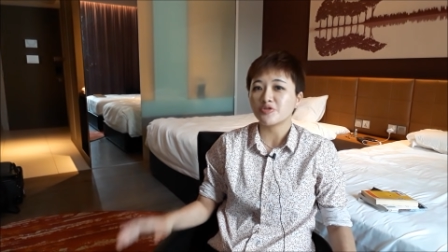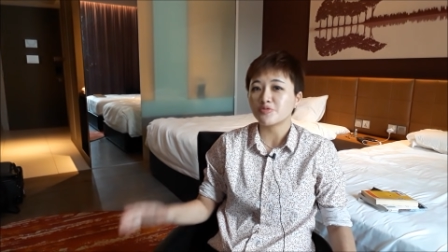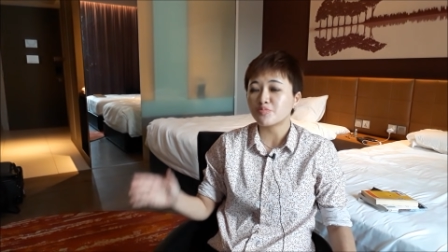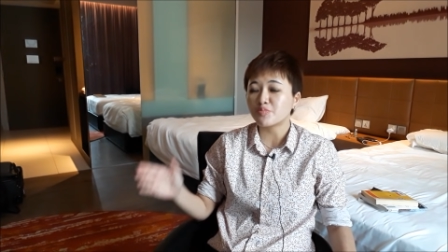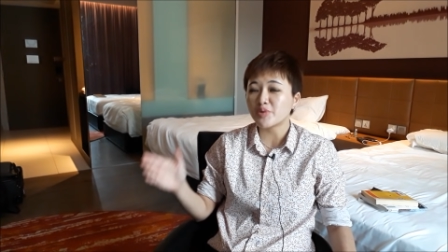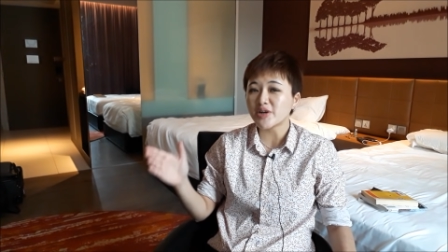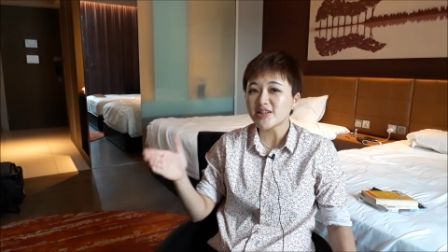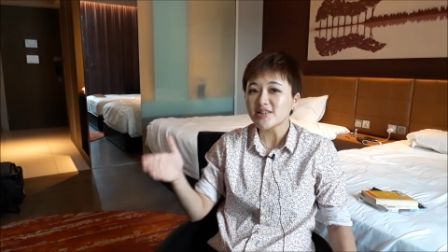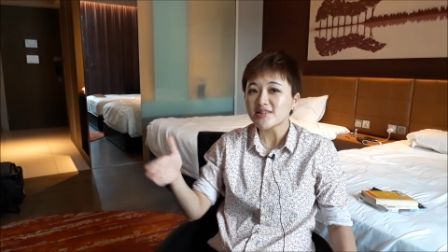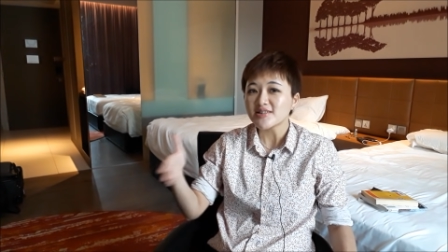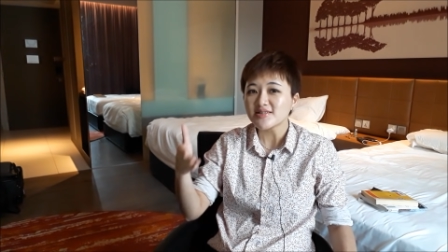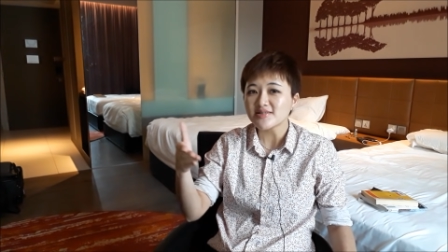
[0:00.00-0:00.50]
If
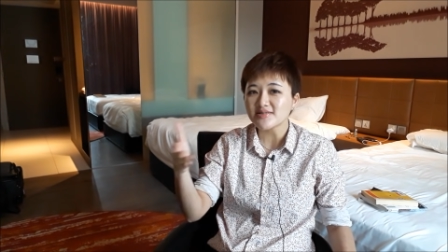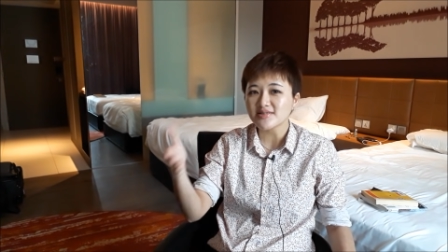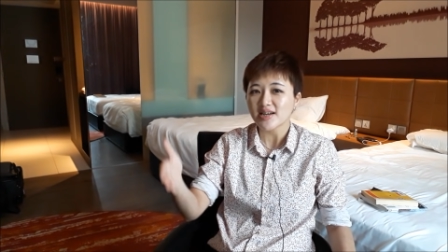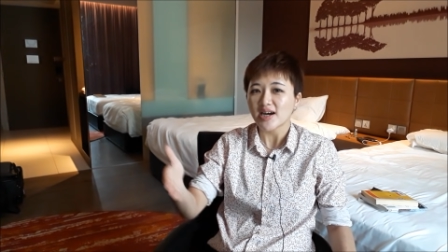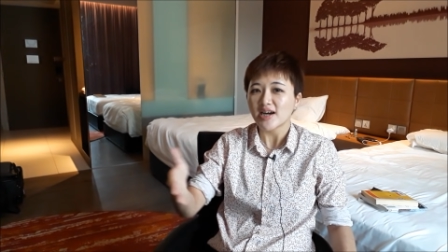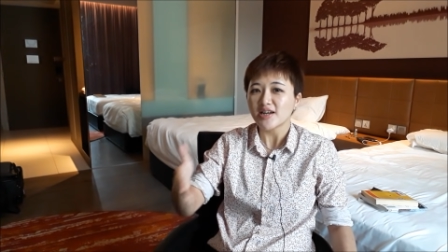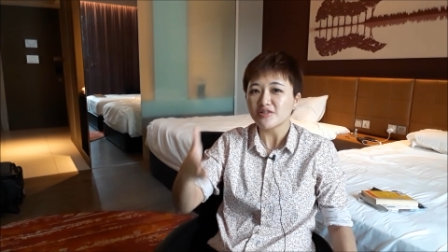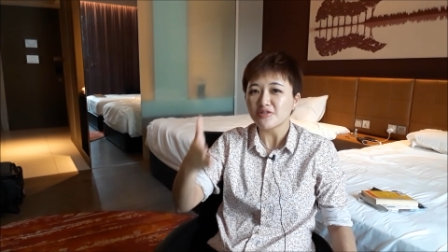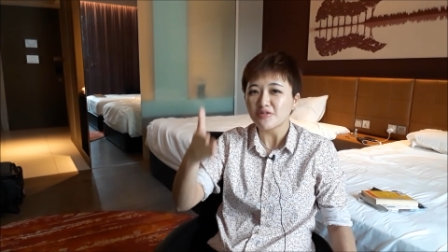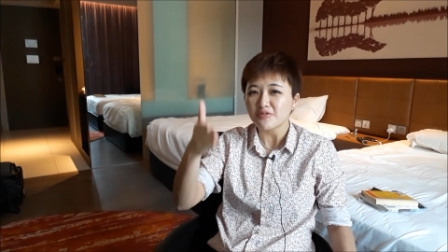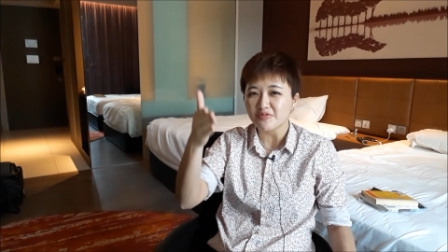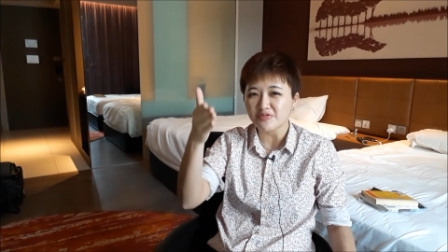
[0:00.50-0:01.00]
you bring
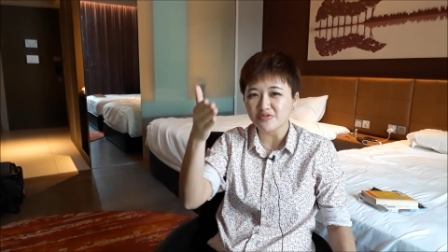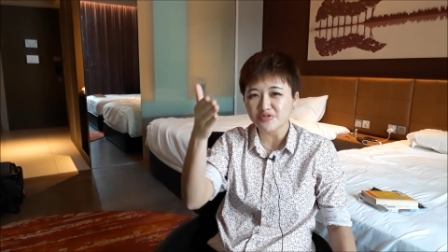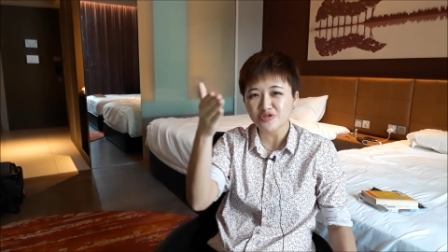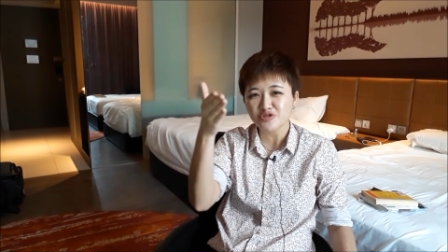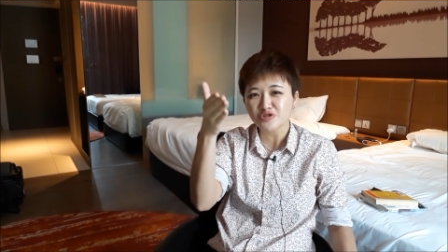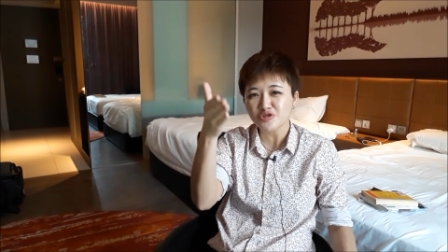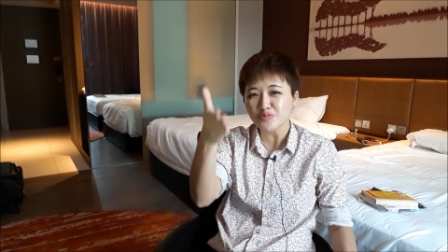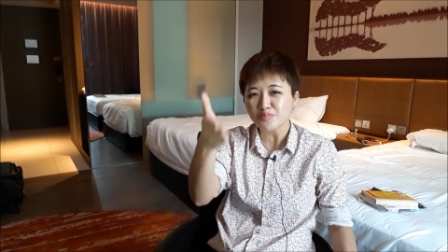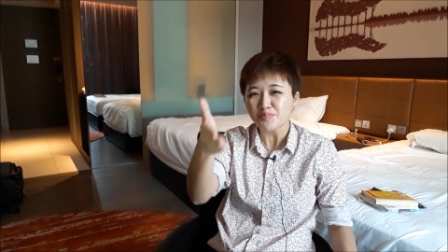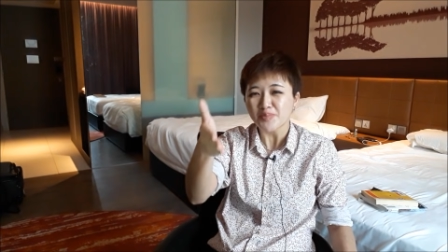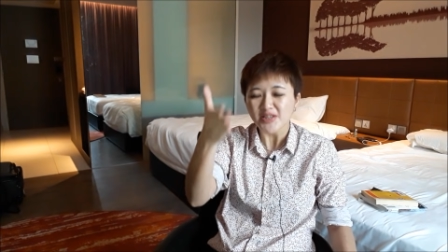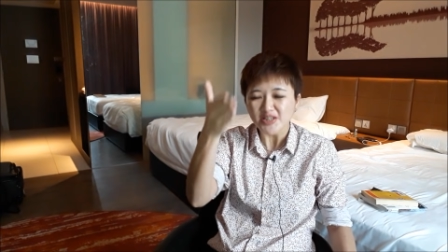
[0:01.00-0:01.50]
this kind of
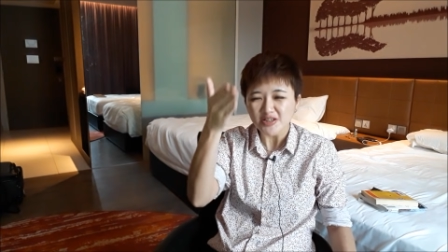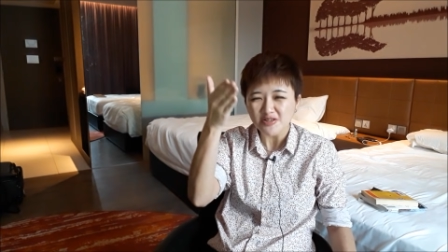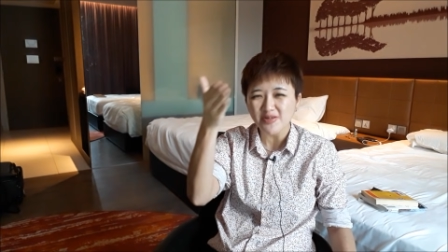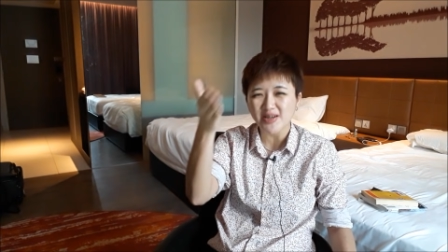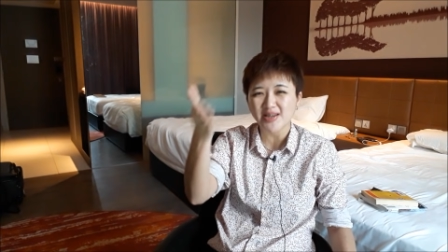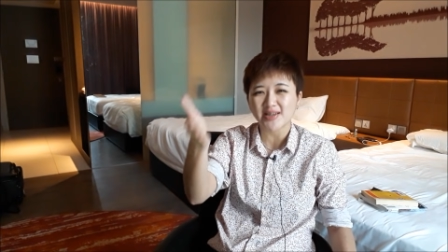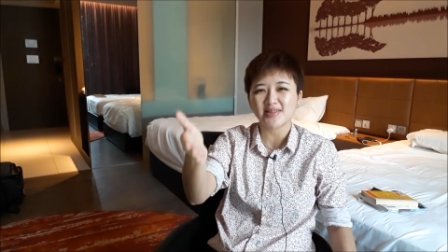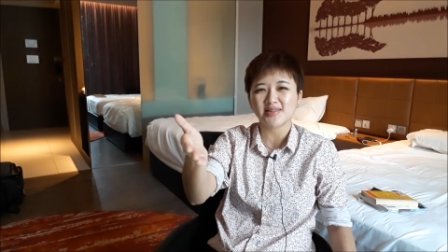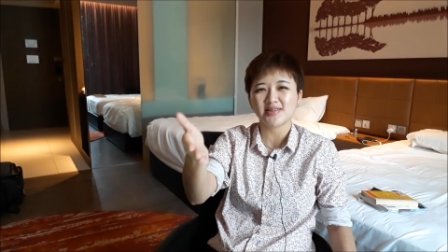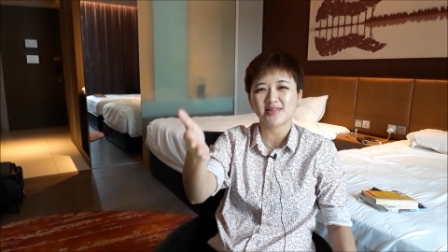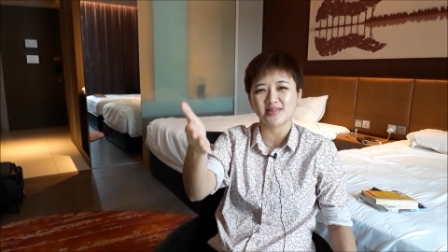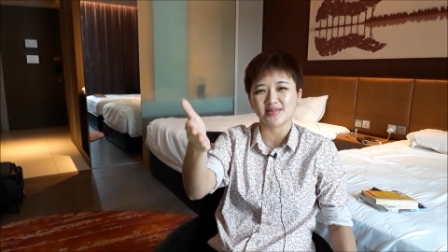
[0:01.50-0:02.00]

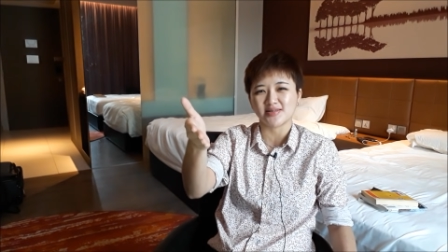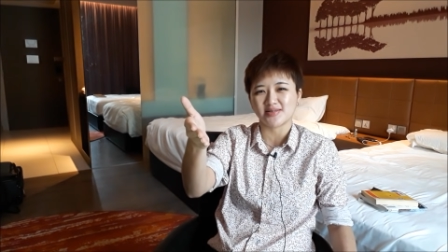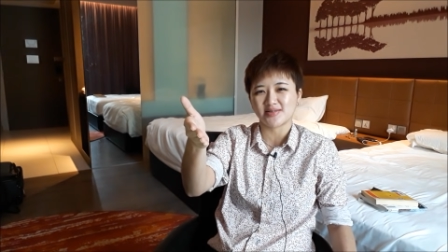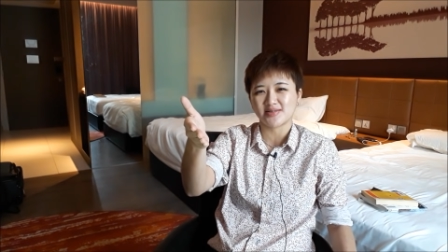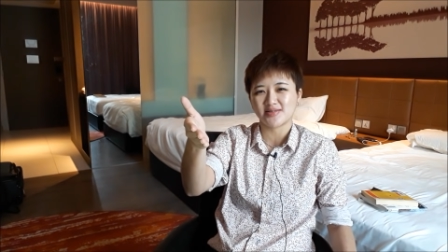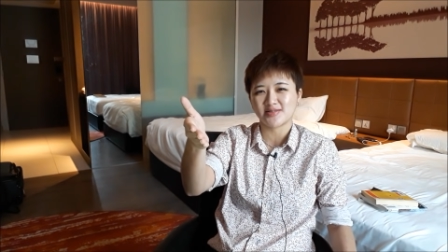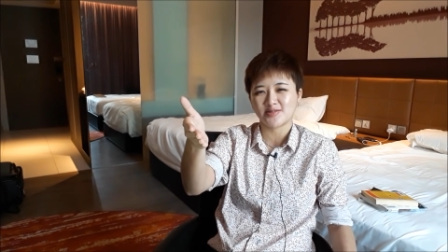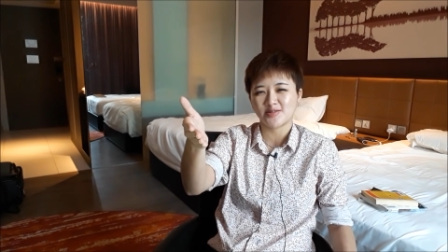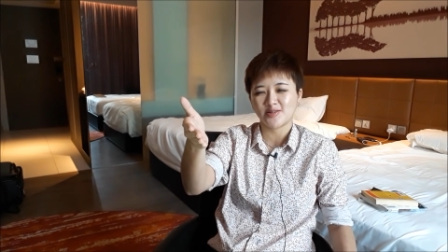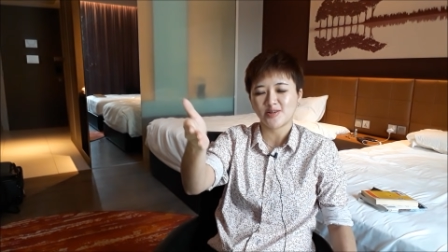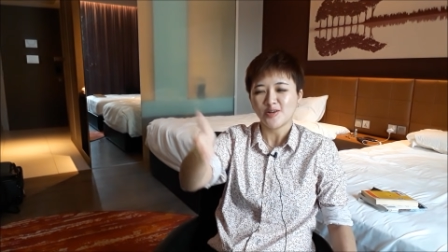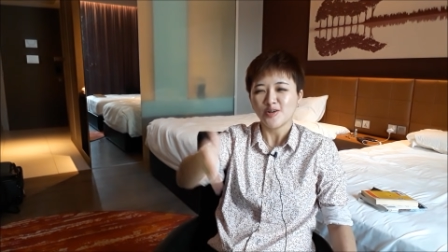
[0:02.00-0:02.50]
stupid
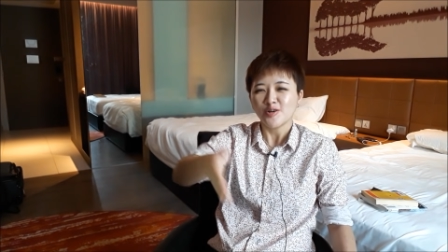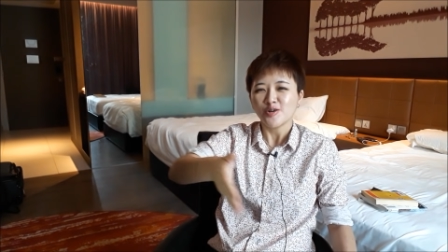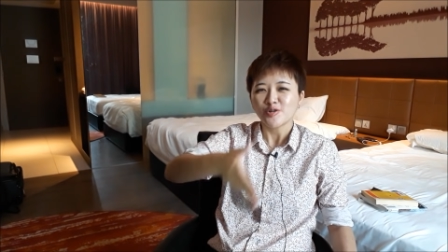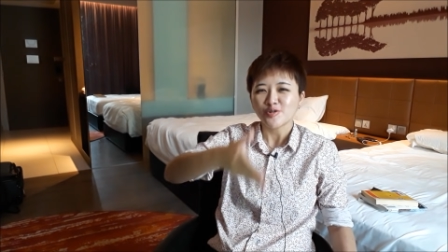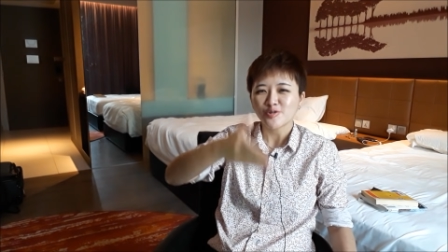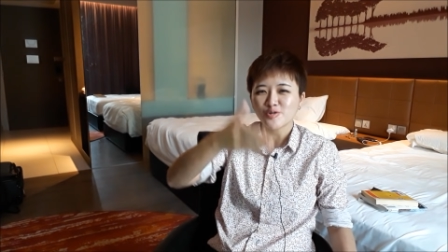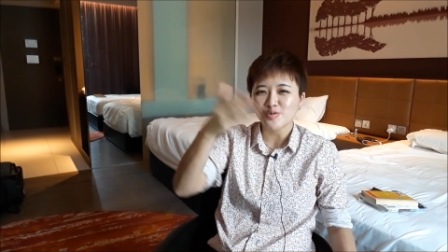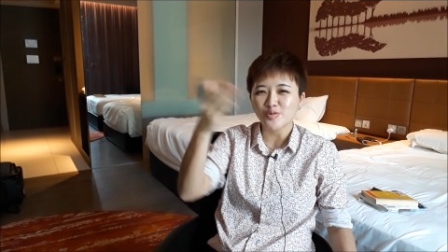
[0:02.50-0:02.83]
traders